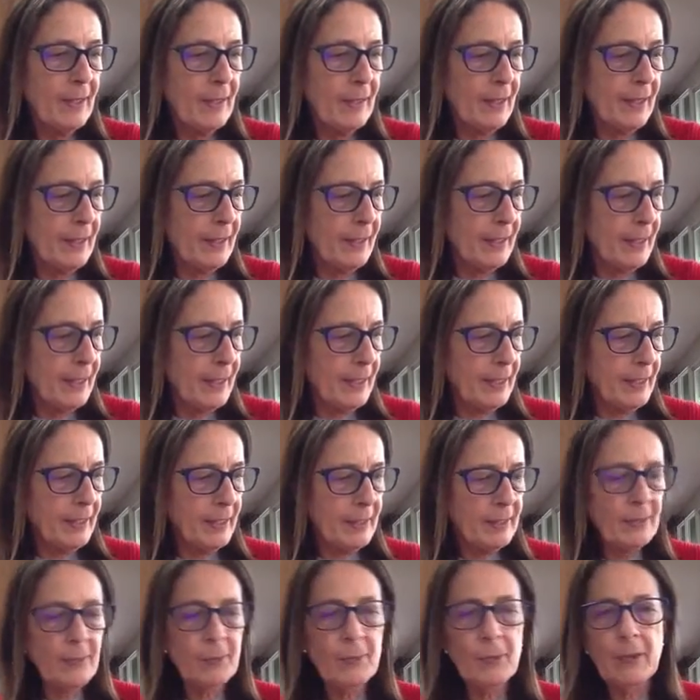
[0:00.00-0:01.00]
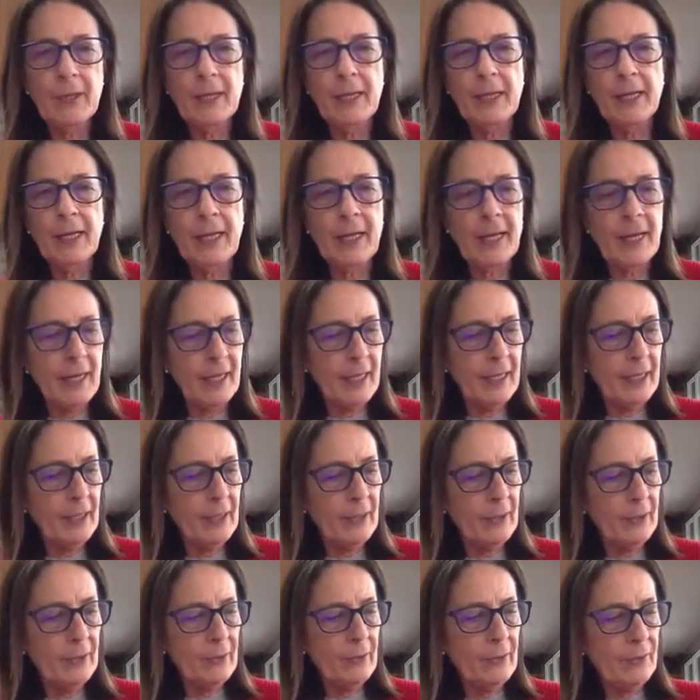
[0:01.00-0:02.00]
And then this one I
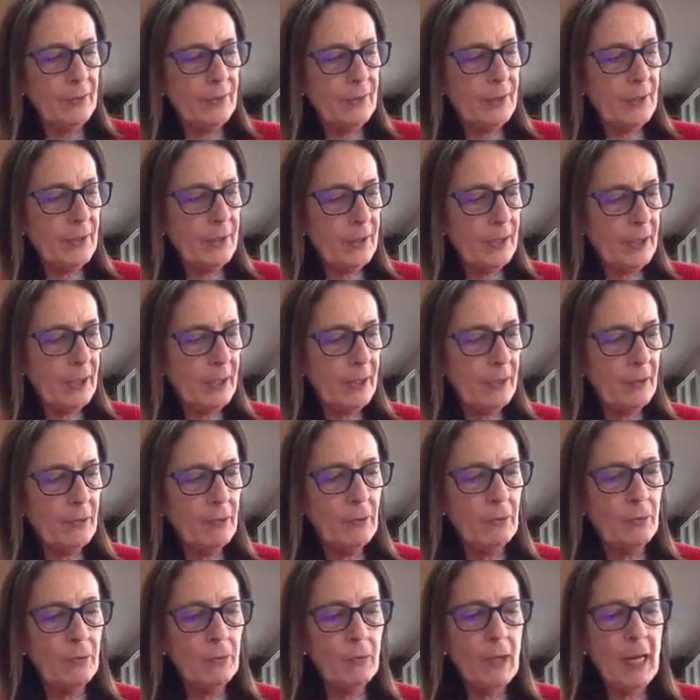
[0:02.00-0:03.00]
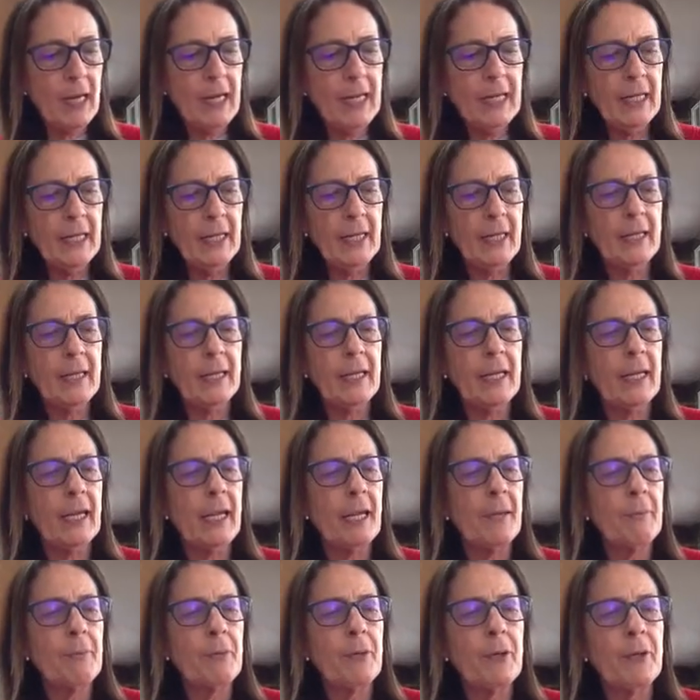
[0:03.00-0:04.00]
used white, and then
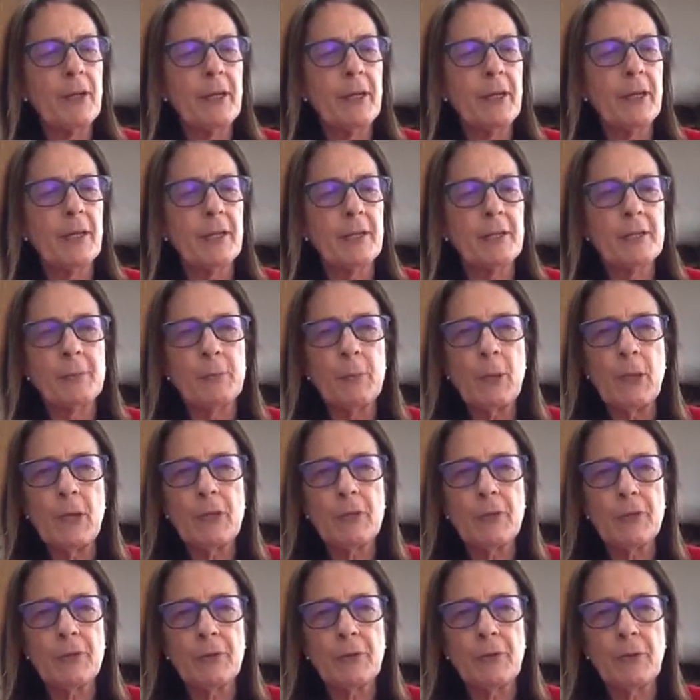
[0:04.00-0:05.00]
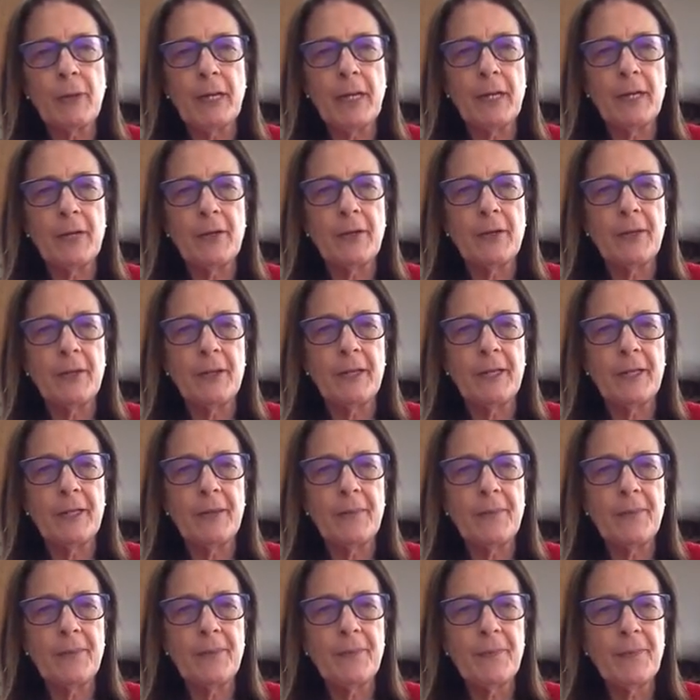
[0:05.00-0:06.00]
I put a sparkle crayon on it.
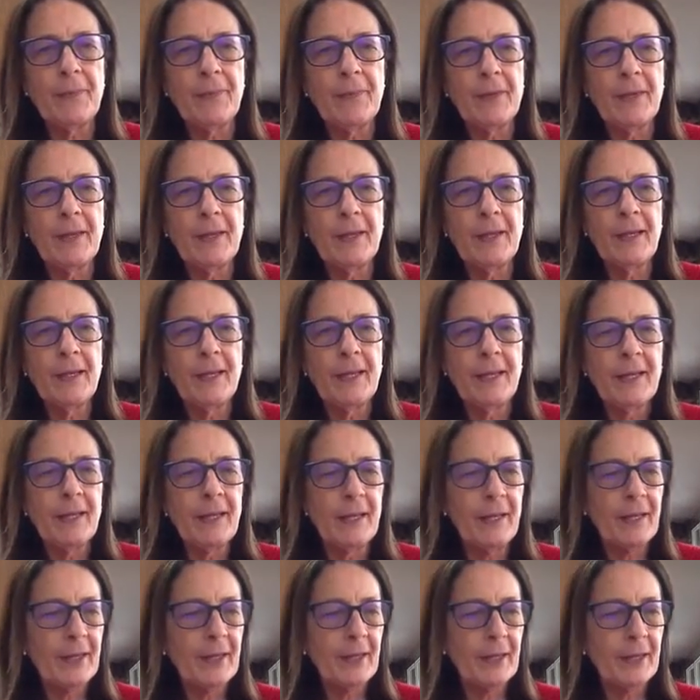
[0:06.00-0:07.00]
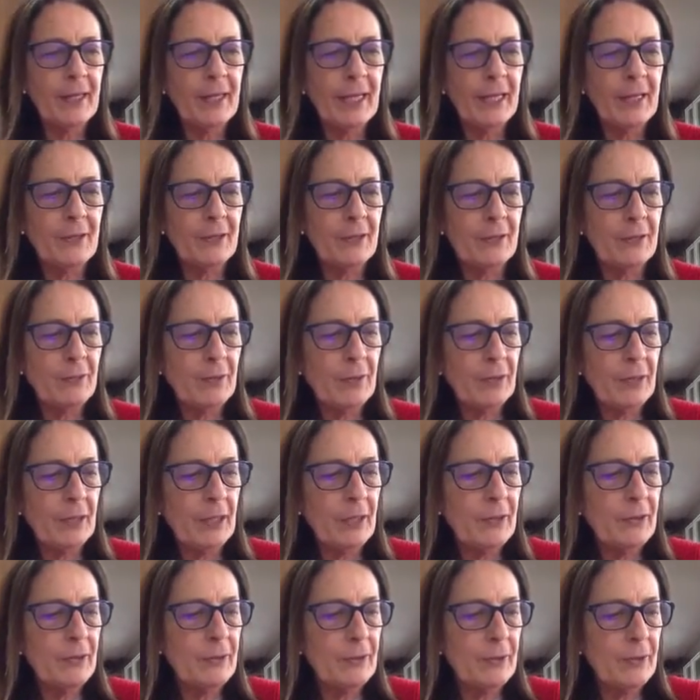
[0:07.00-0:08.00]
Thought that looked really
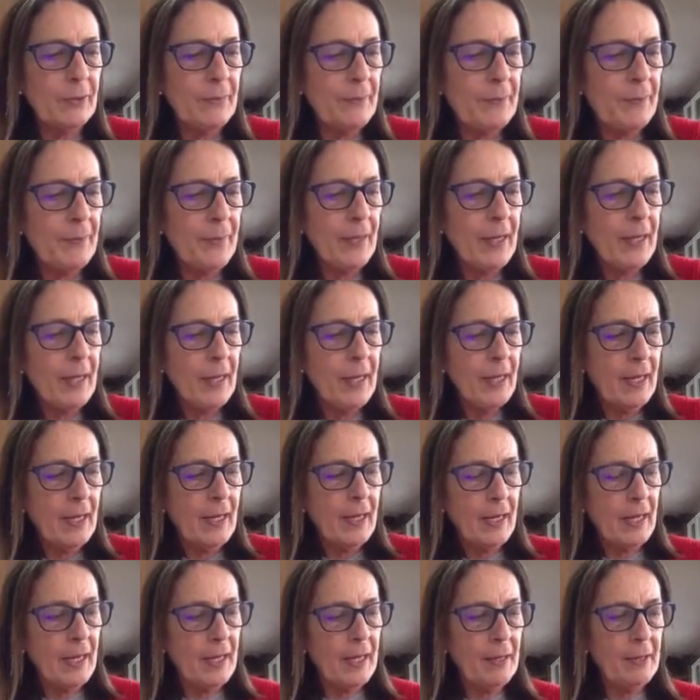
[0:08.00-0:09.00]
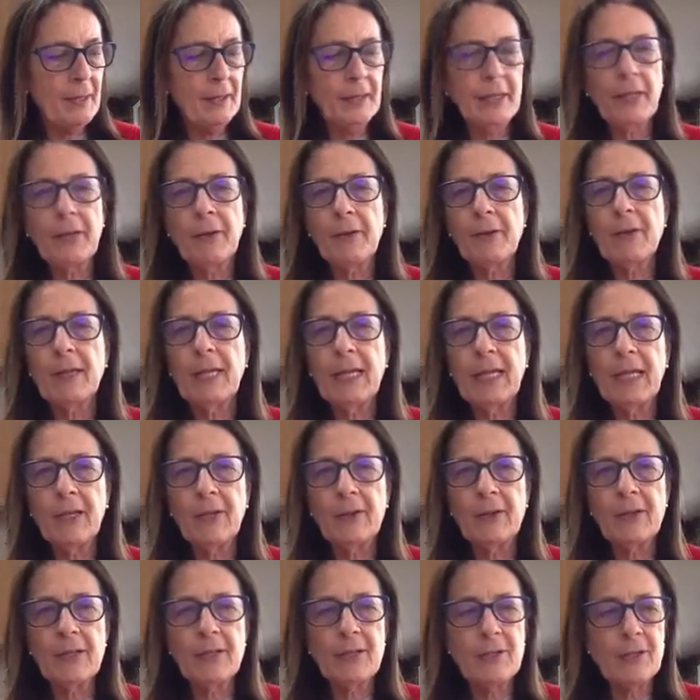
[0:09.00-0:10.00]
cool. Another thing
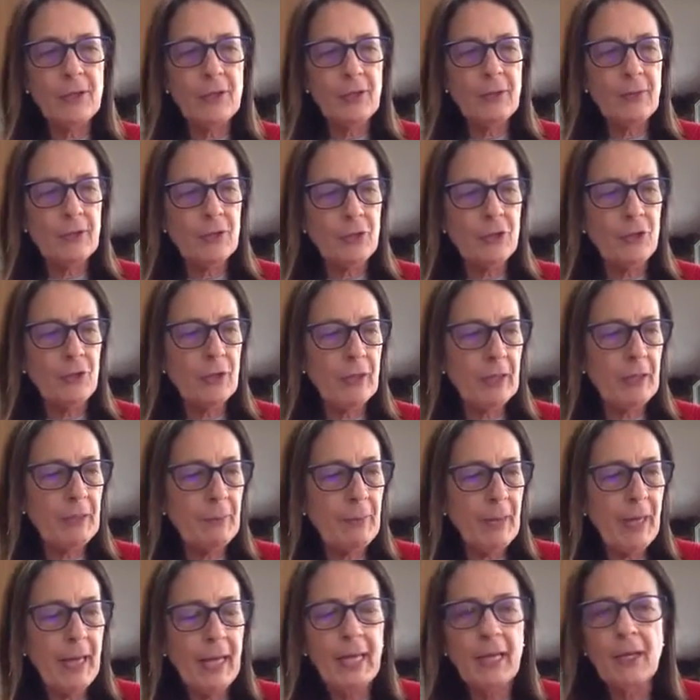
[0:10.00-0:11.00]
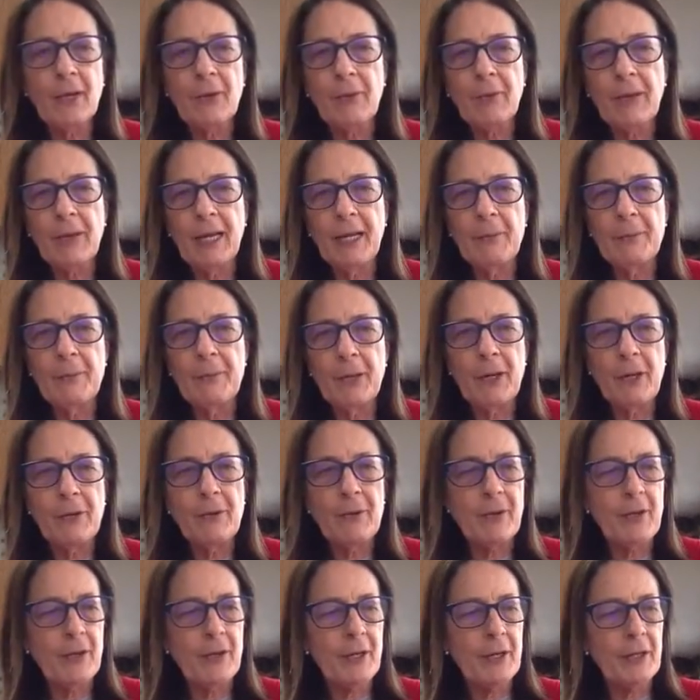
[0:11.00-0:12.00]
you can do is you can paint a
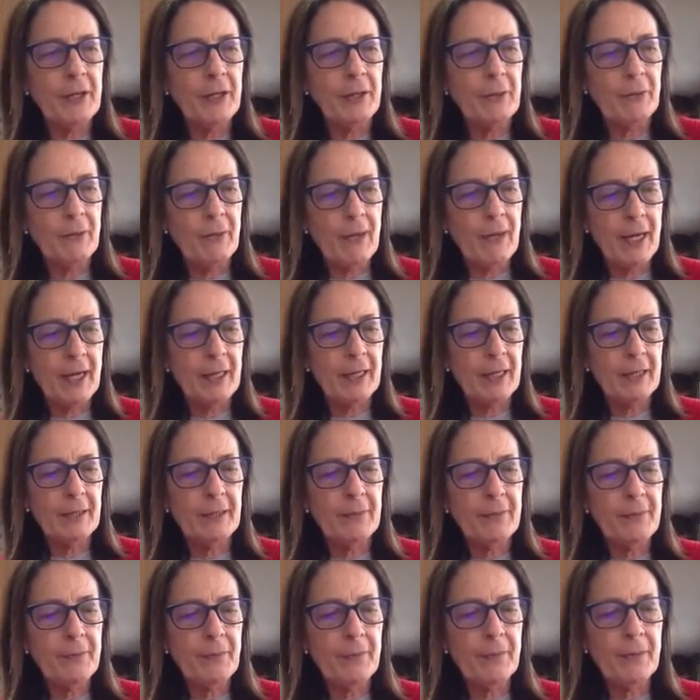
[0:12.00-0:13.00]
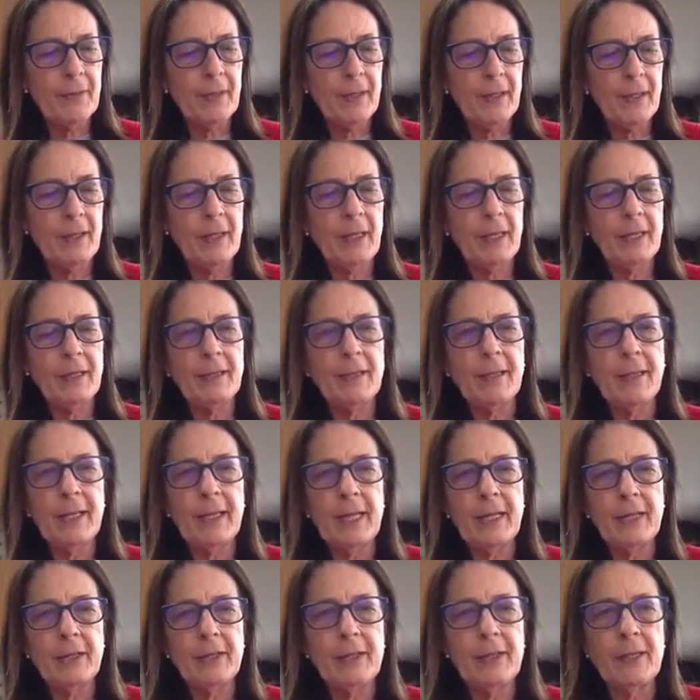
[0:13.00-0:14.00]
rainbow on the rock. I did
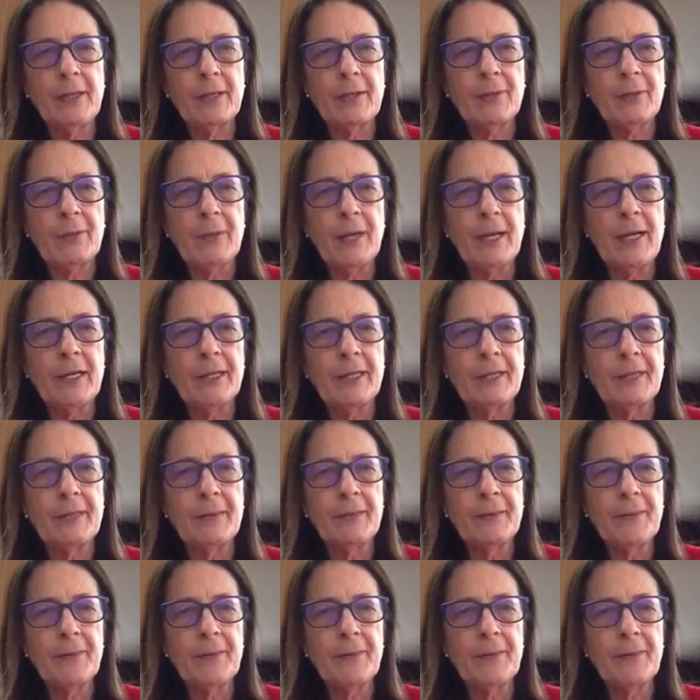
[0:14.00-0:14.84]
that on this rock.